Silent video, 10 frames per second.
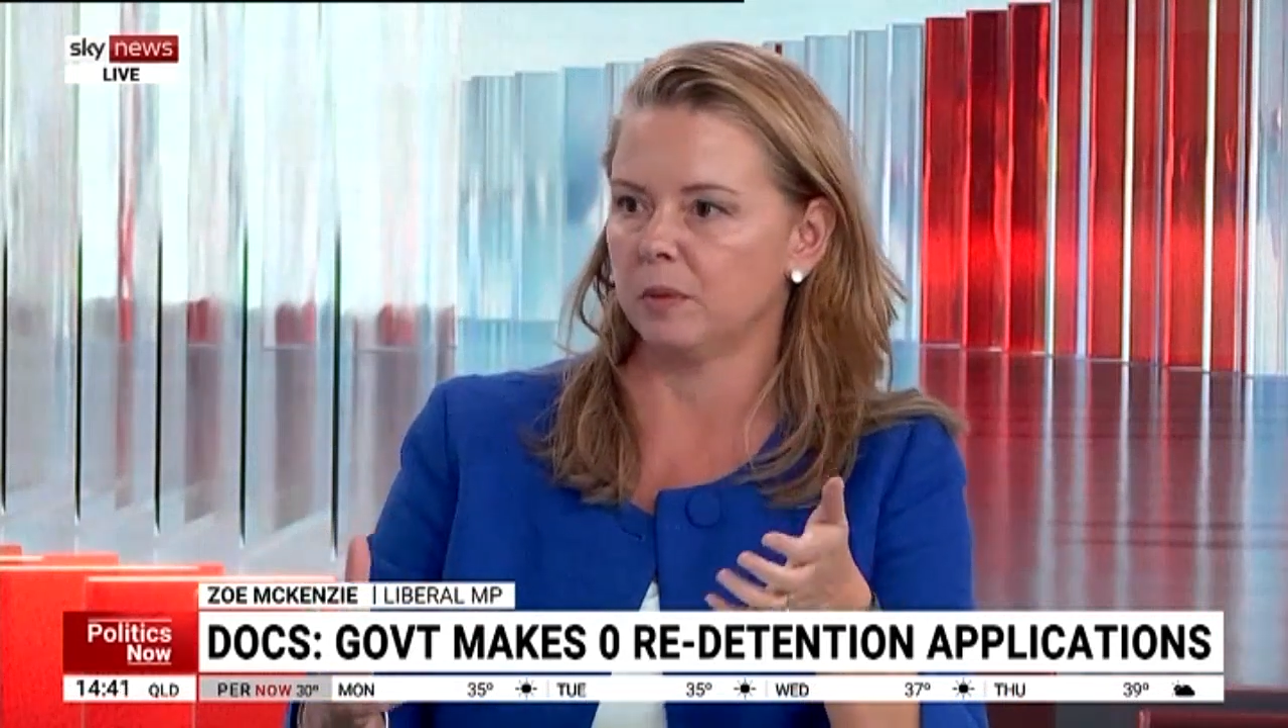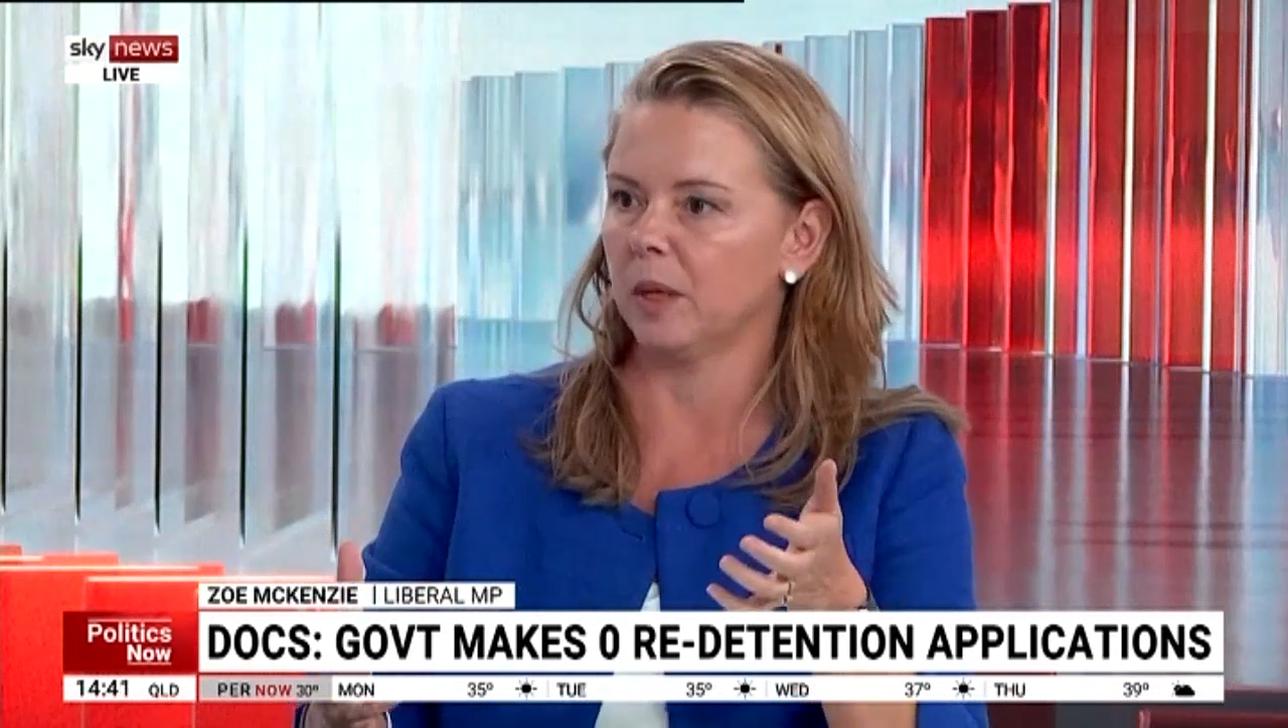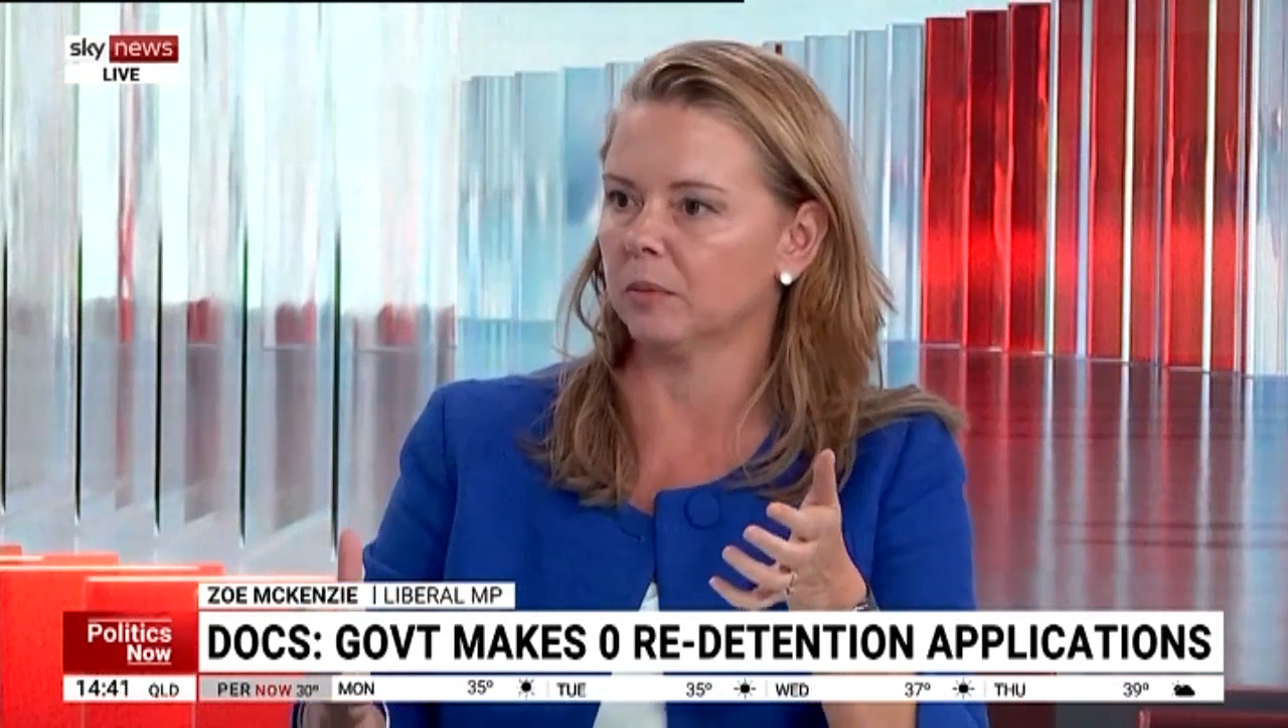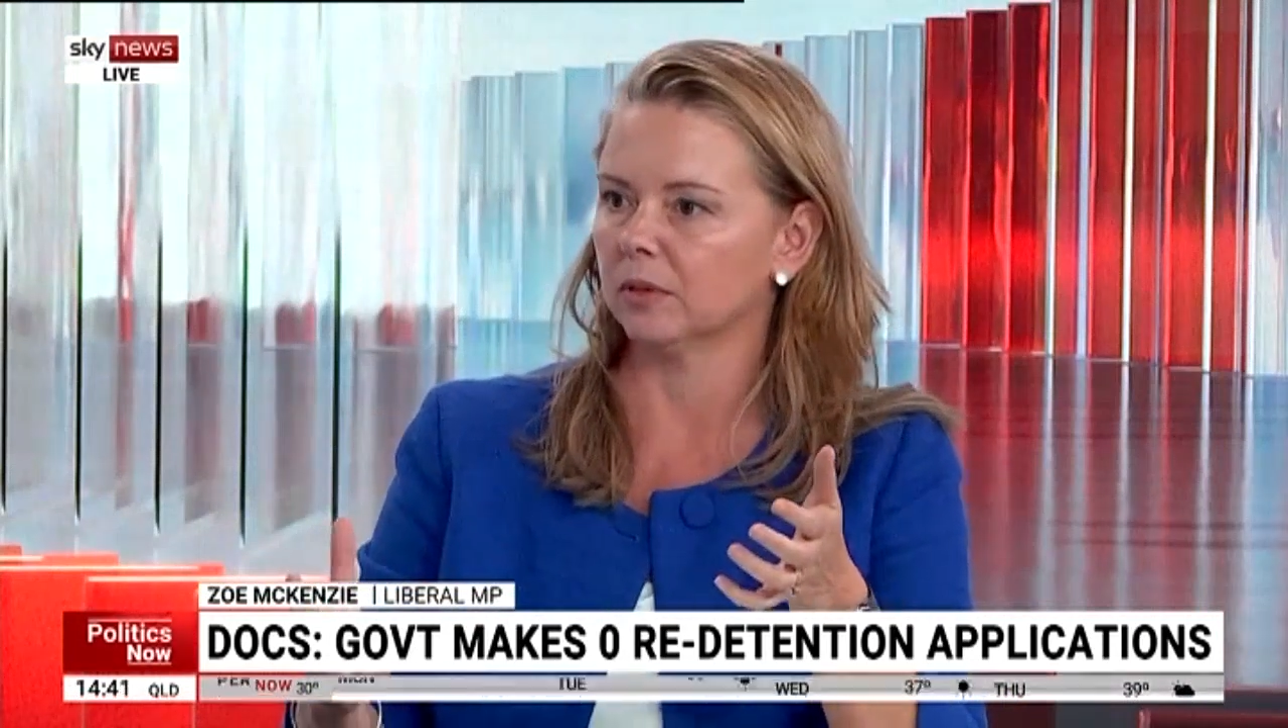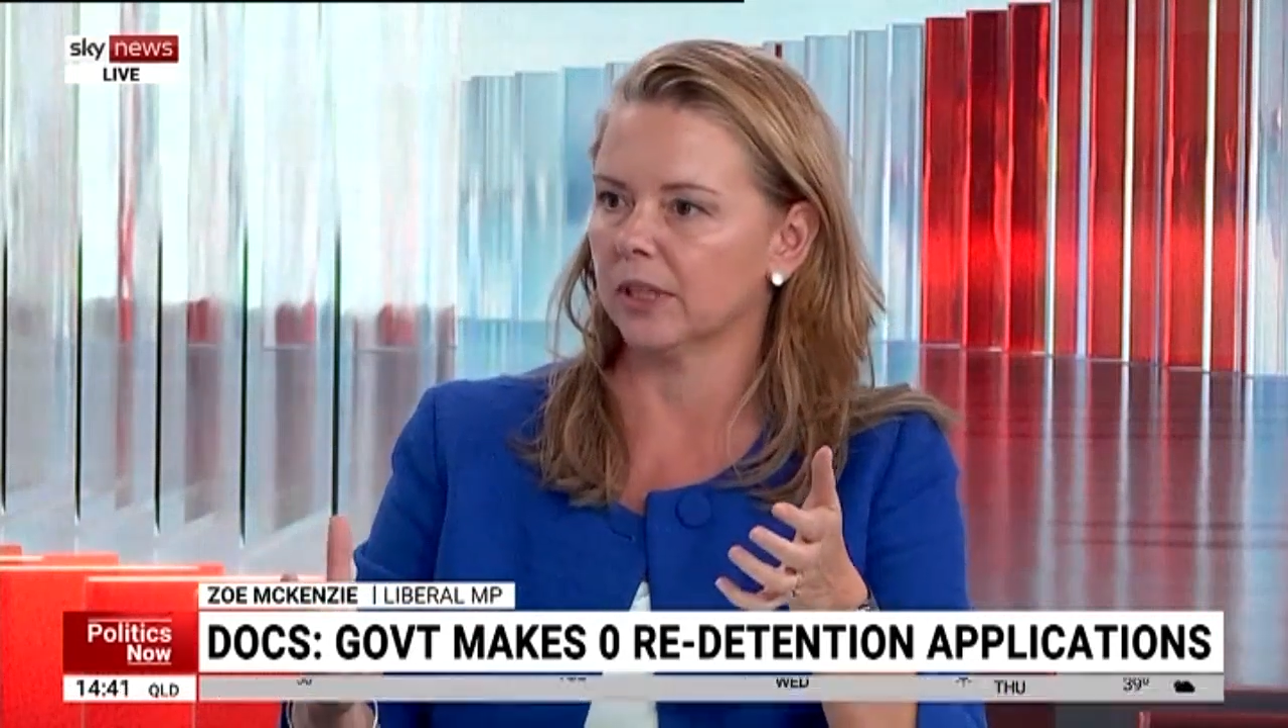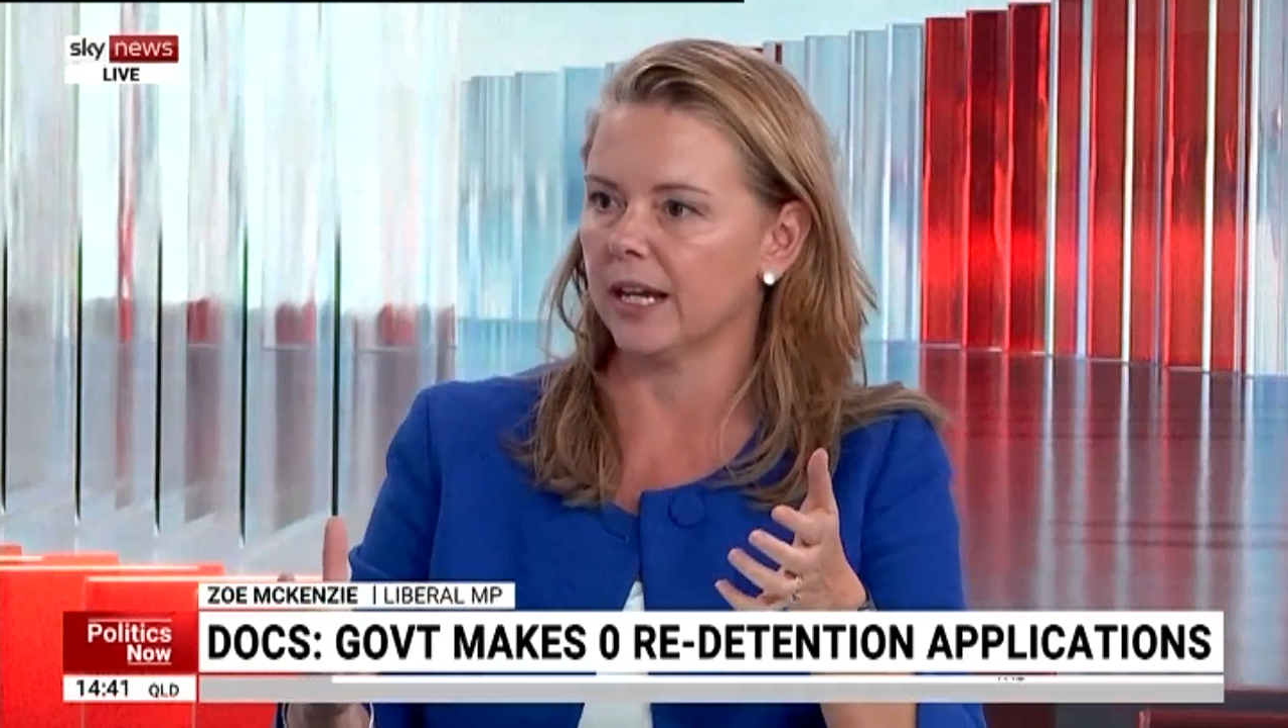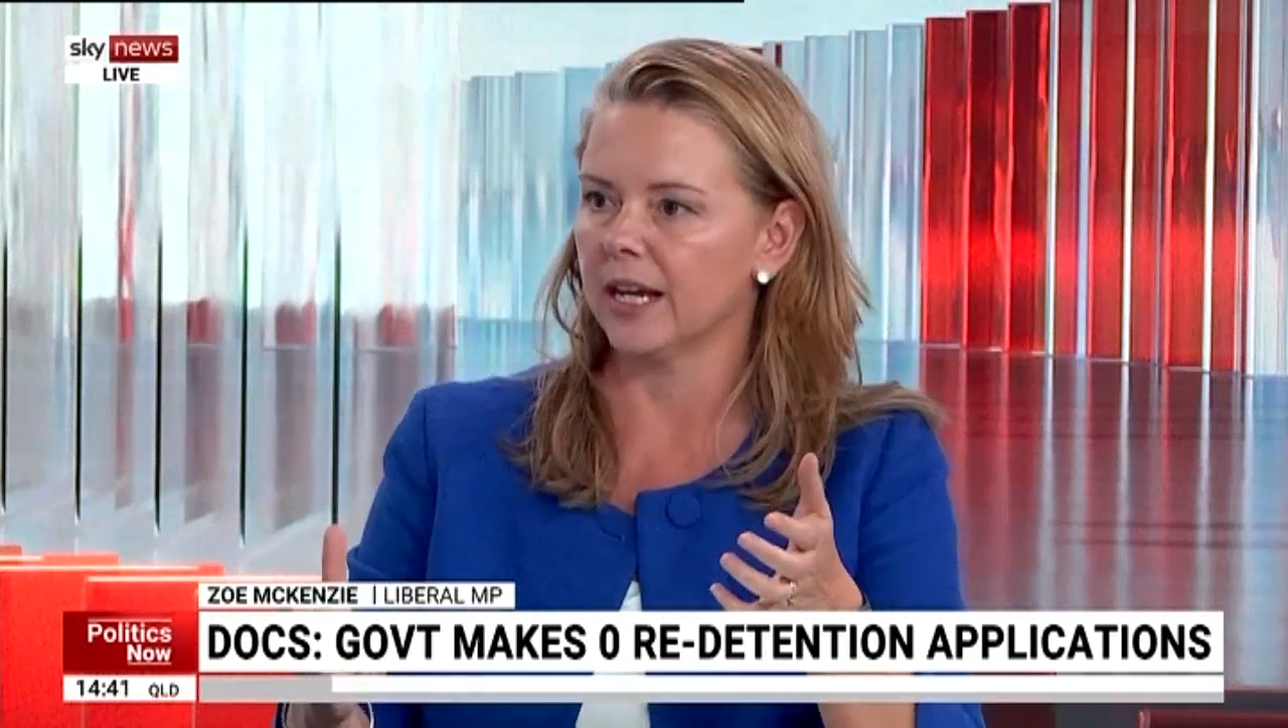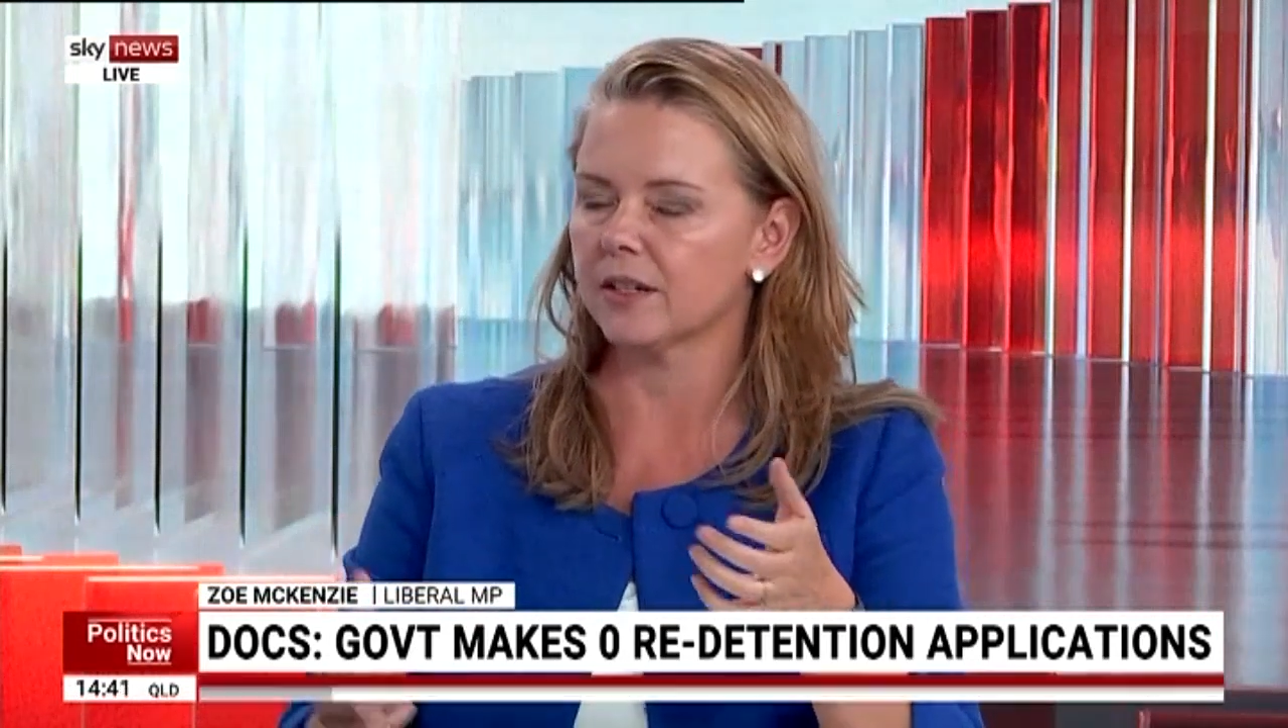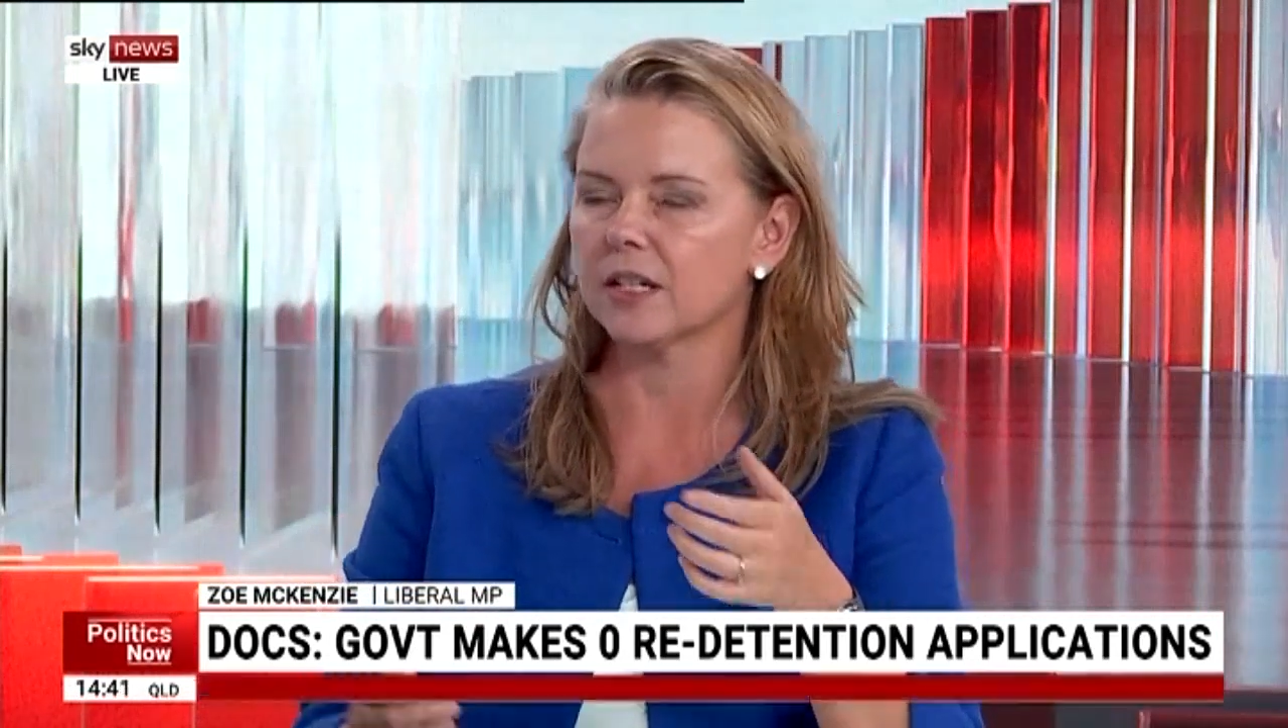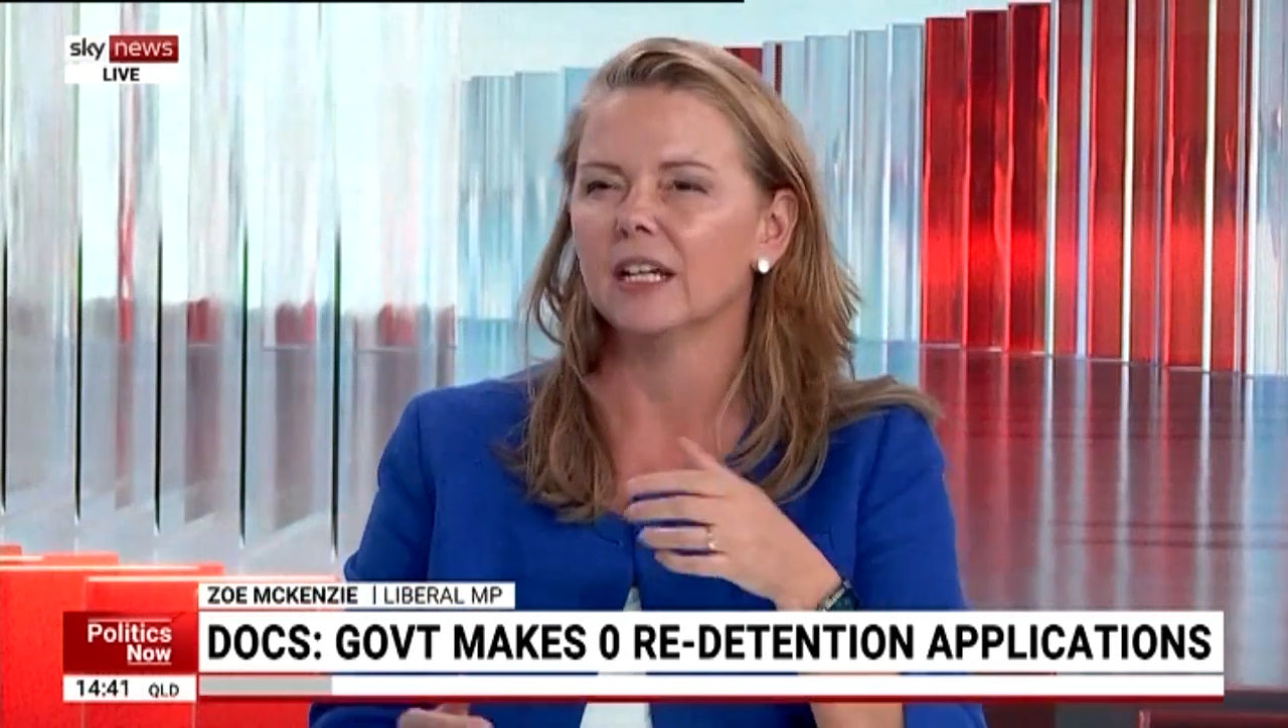people let
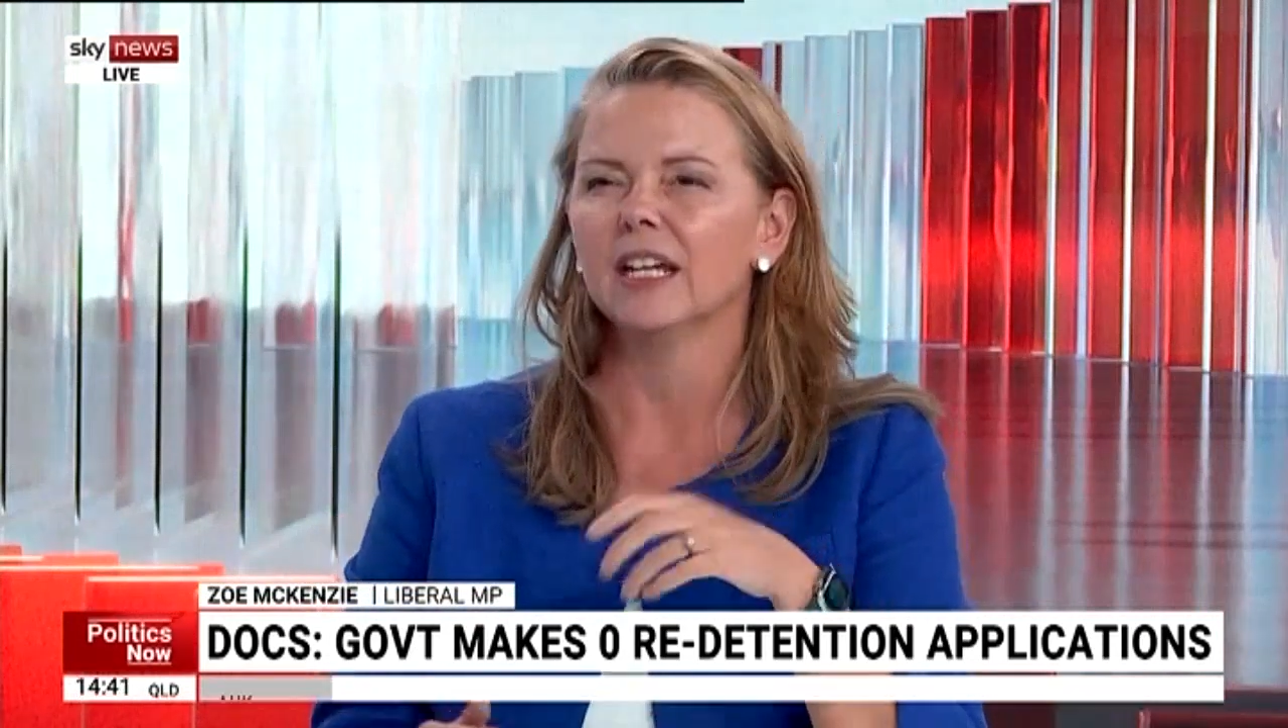out.